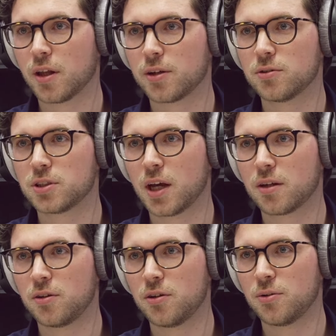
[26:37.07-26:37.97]
Like you
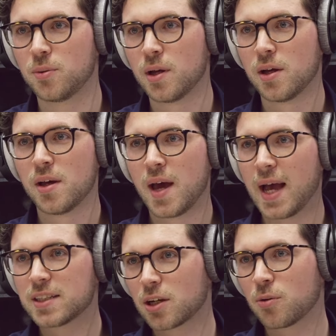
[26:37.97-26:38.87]
said, you
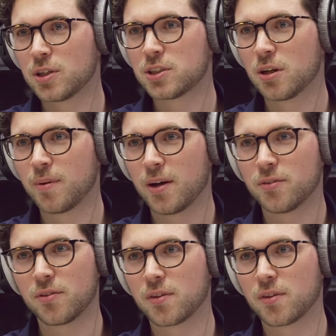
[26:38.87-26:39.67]
ask a question about